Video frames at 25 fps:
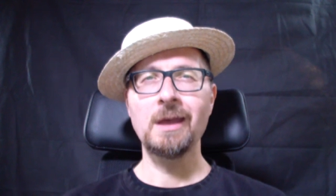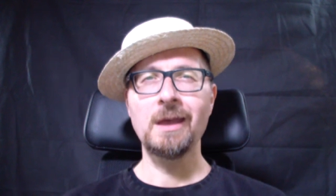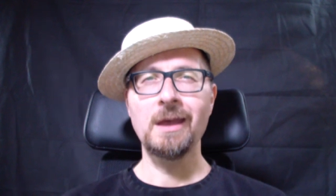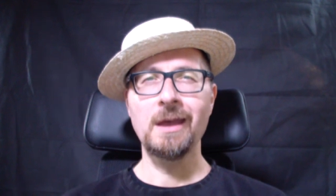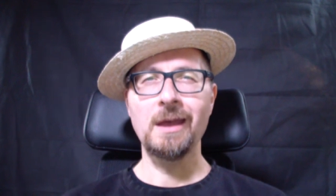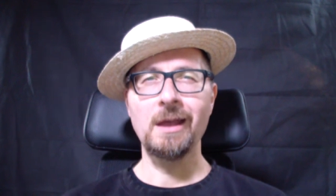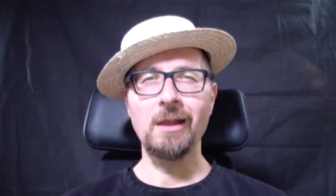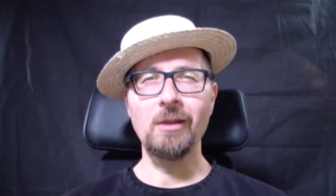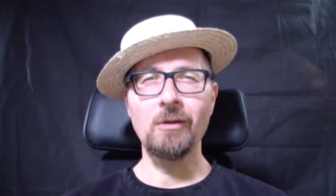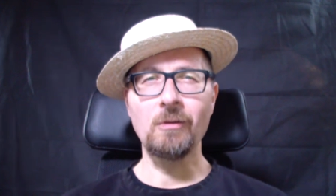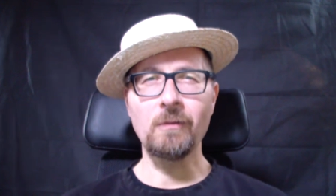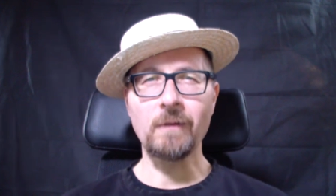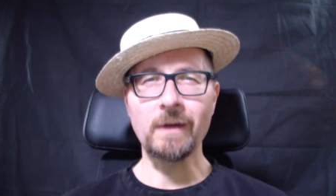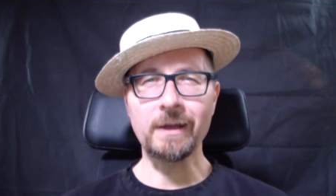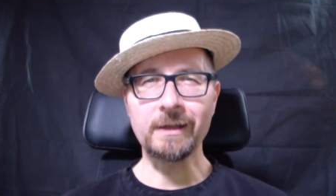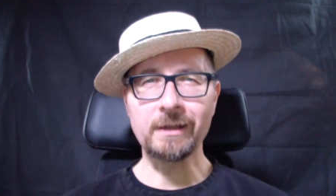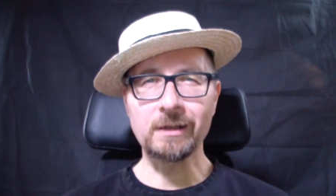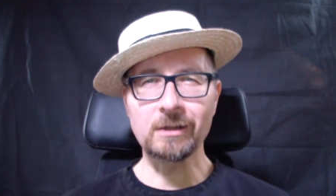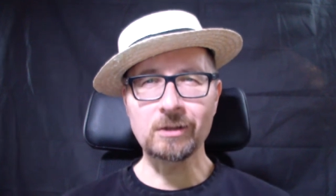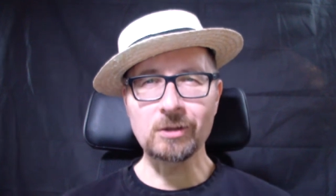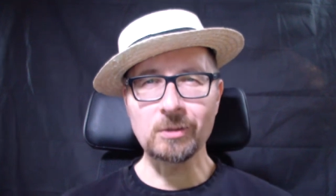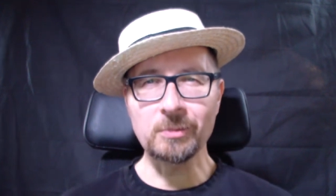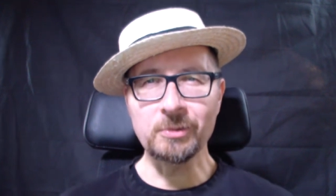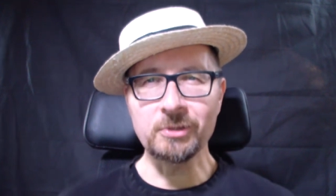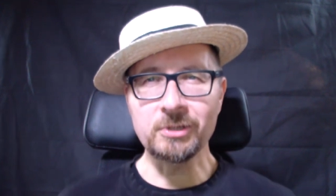Hello
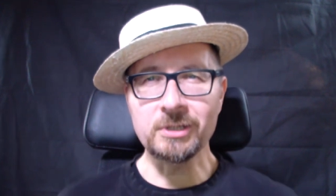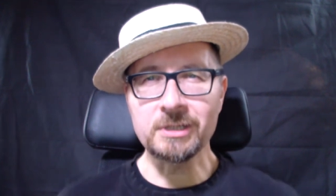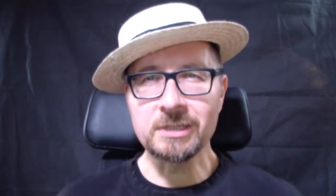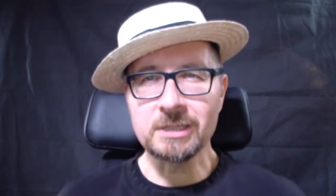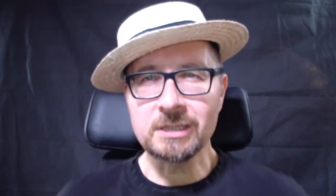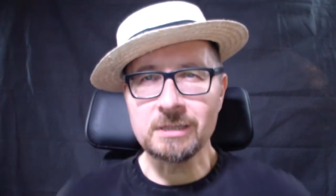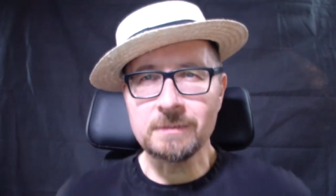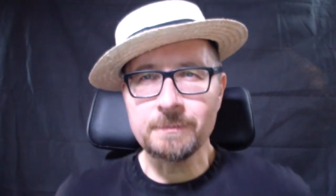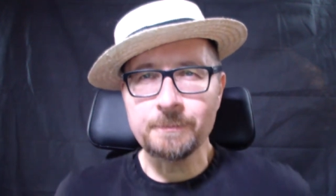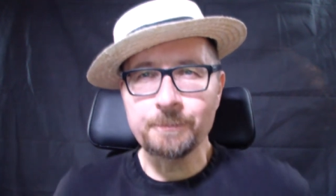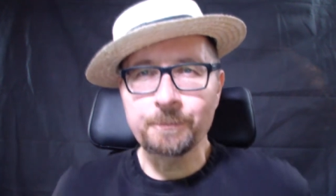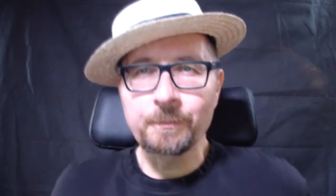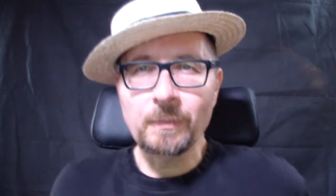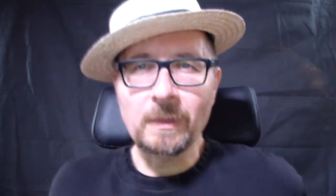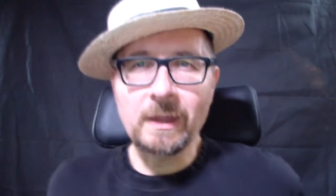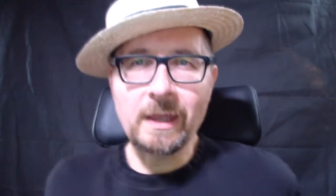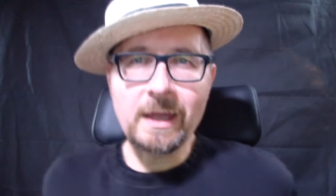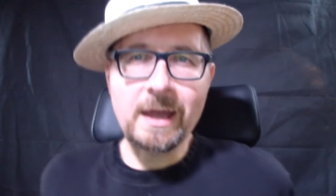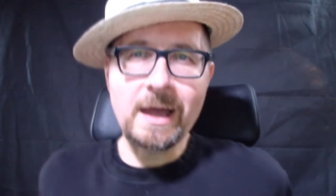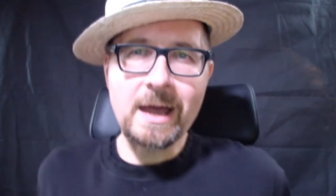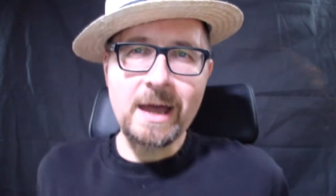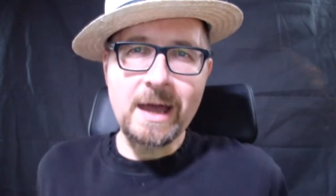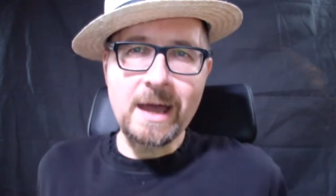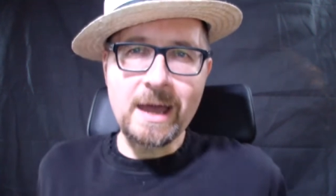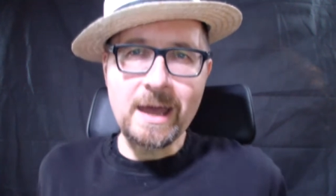vinyl community.
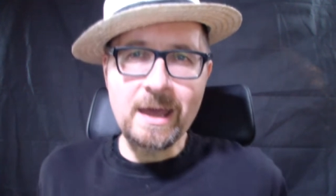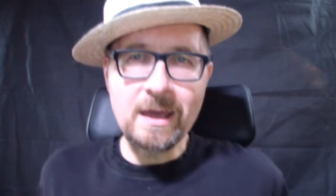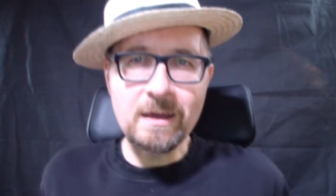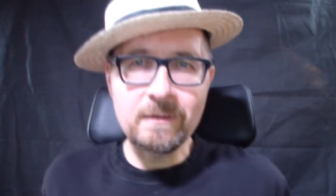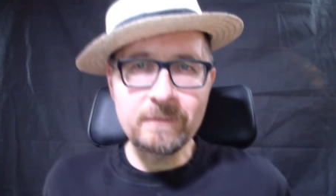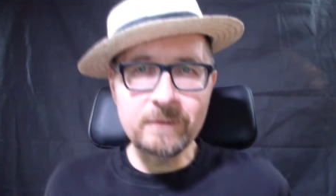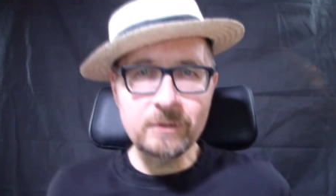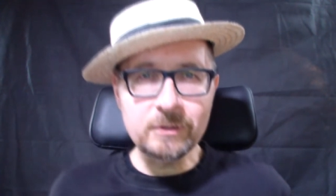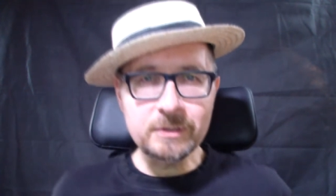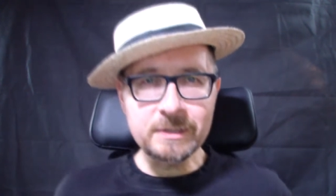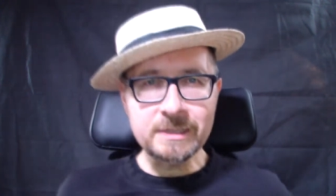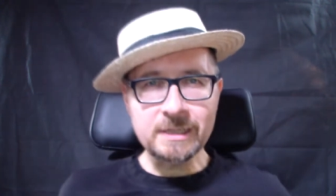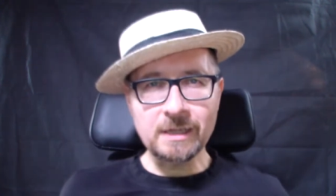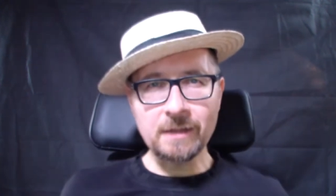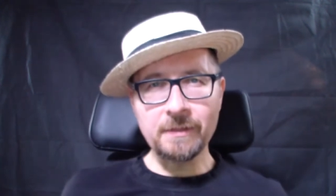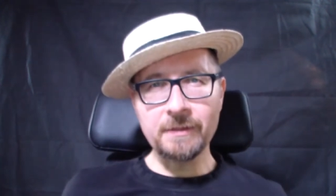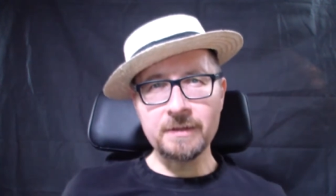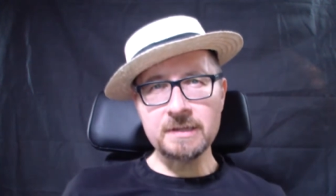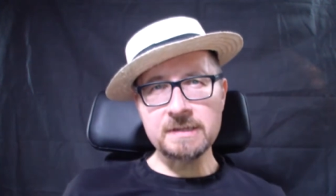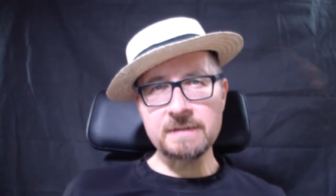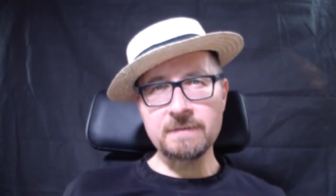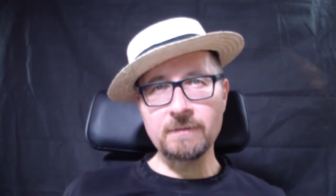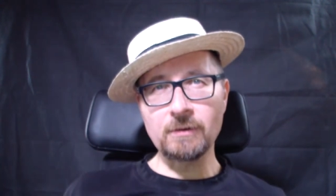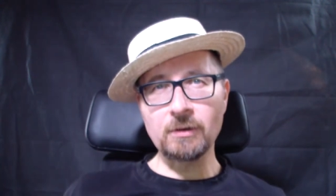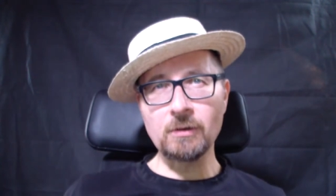I have not done
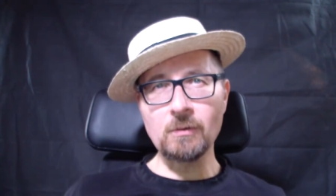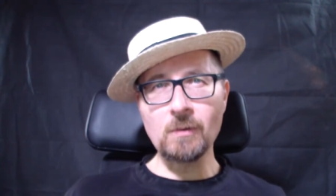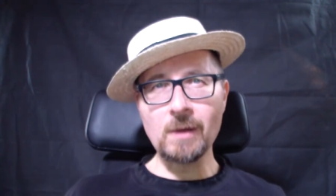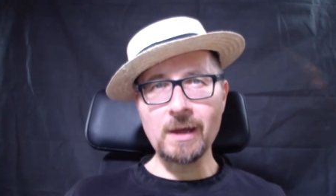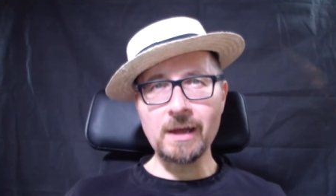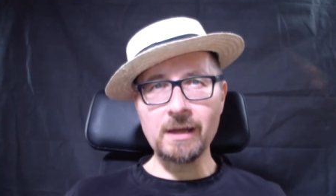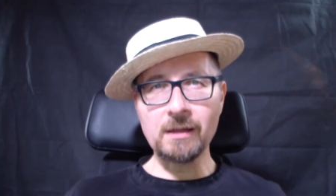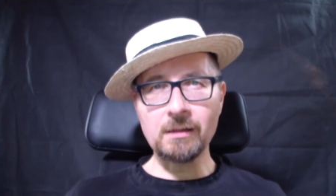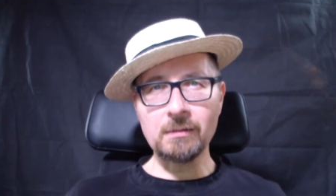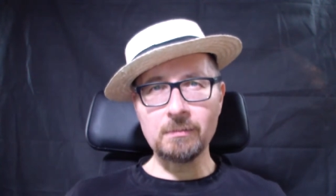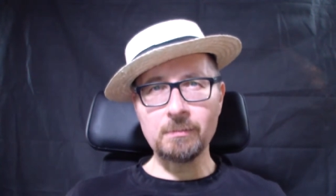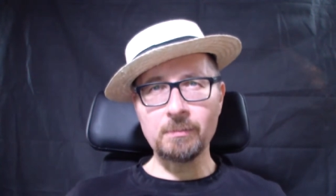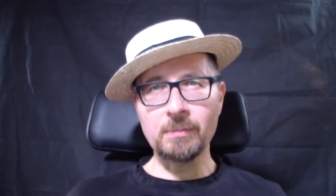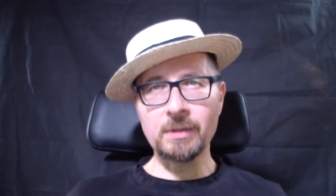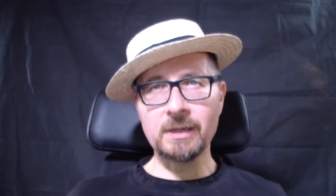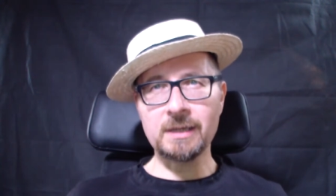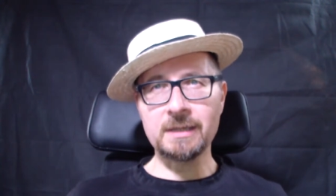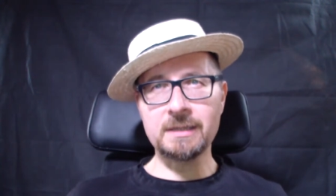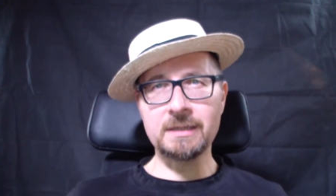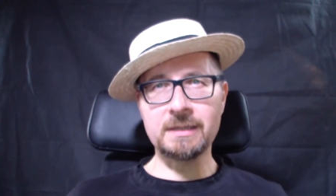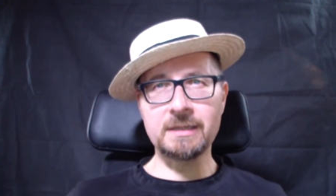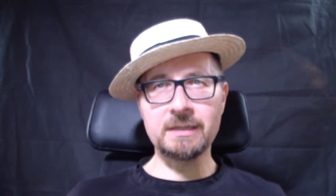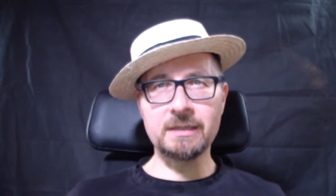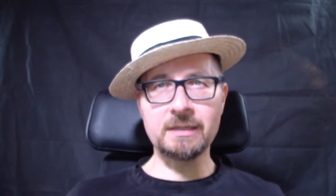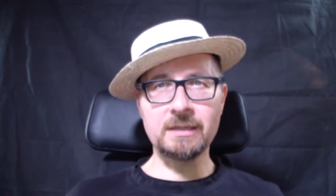this for a while,
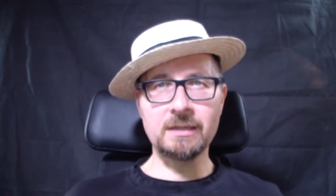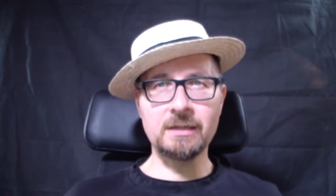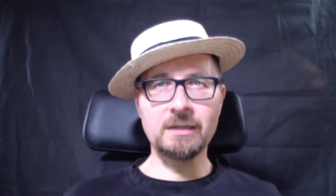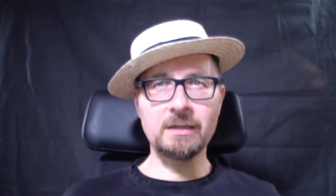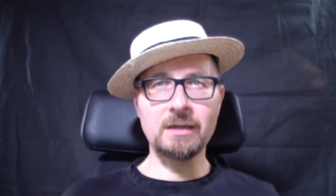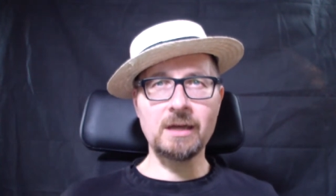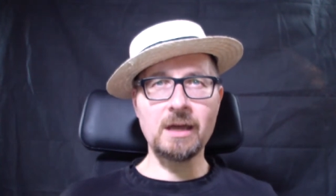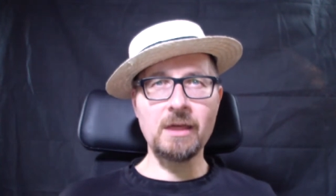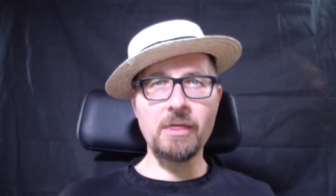but uh,